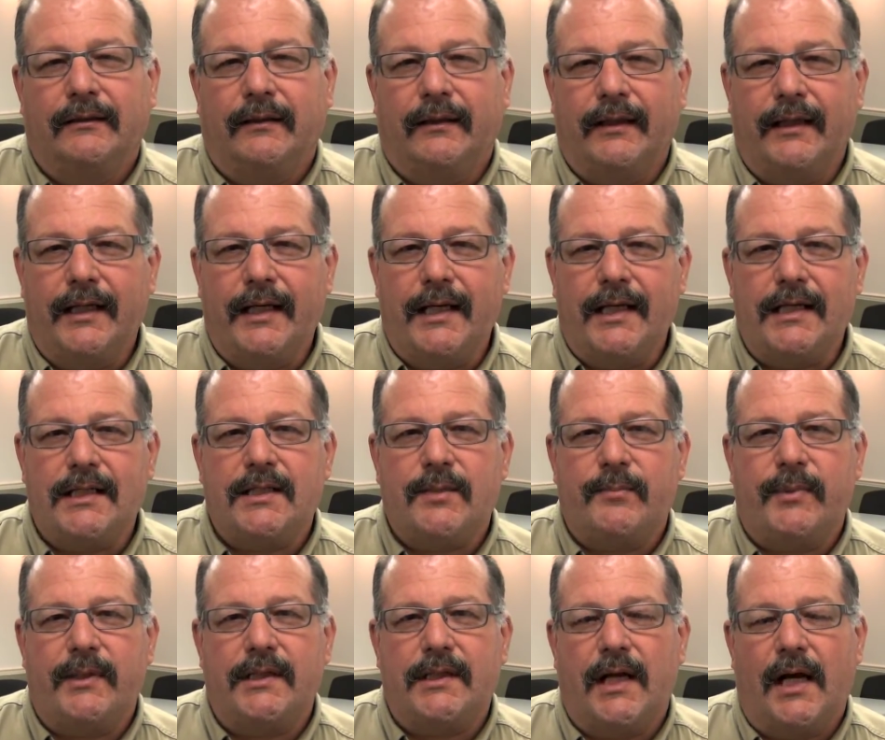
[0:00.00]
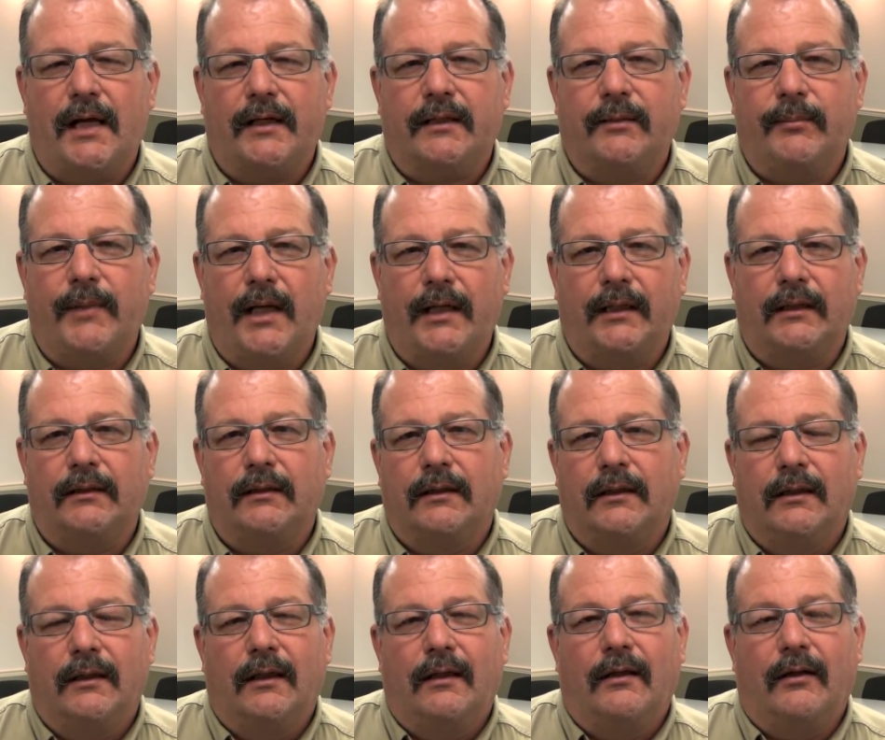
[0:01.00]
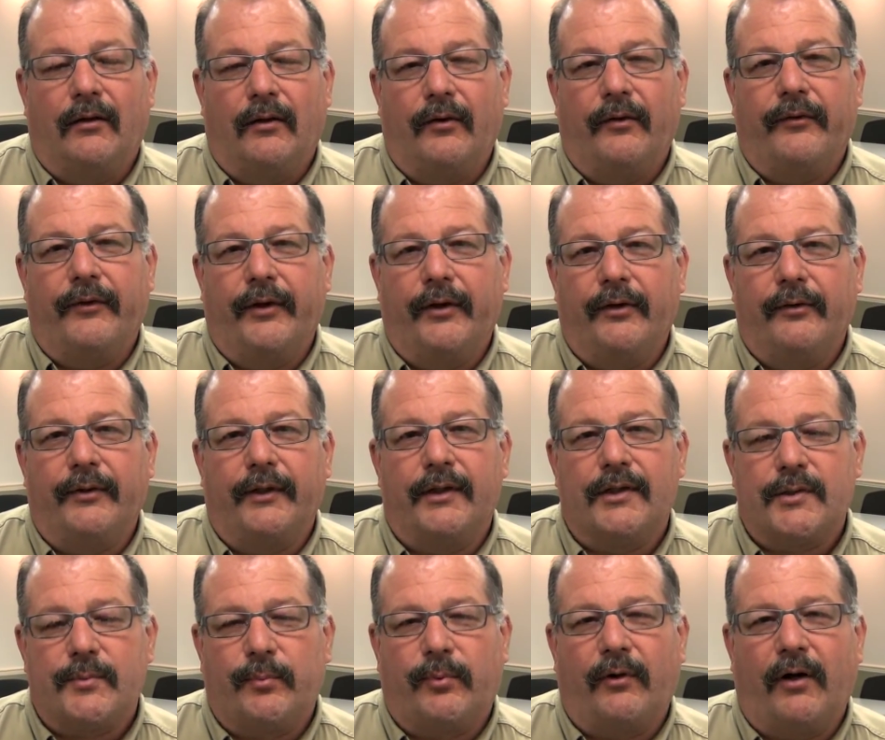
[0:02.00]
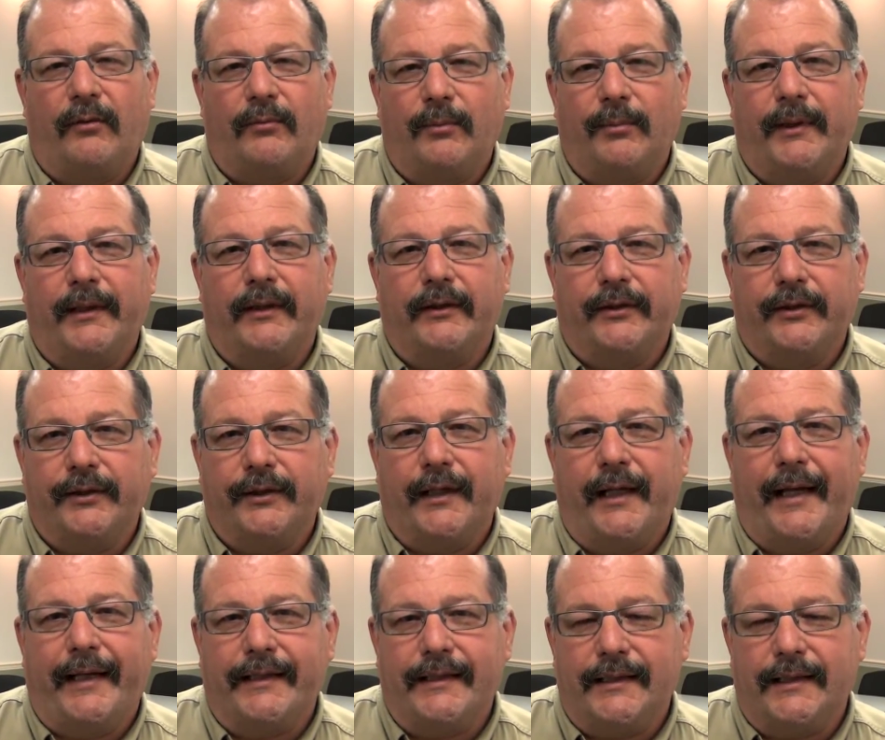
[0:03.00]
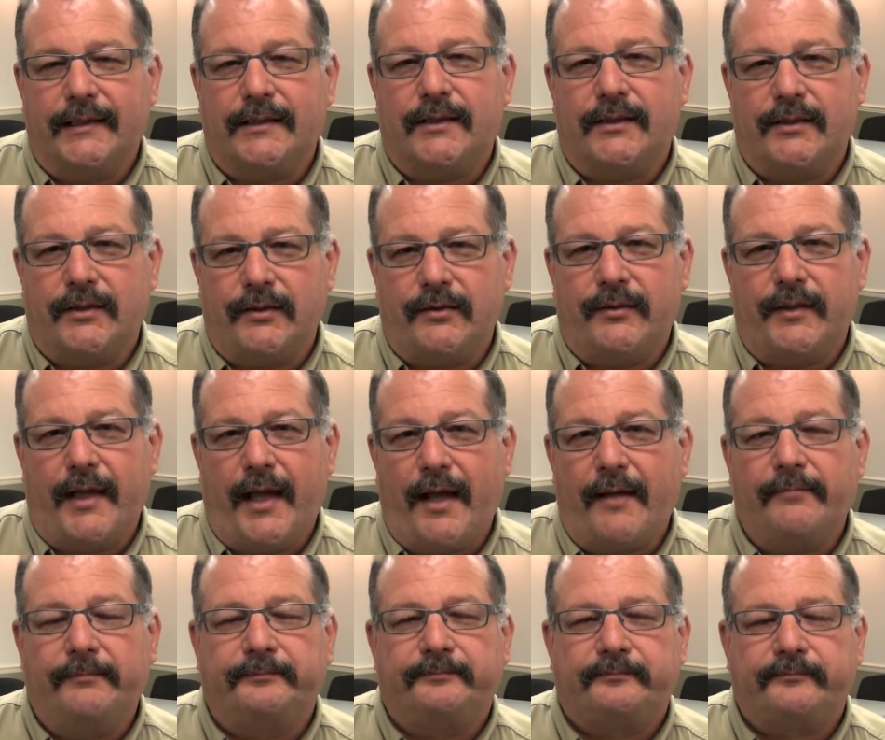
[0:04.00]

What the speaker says: need to be documented, although it is probably a good idea to do that.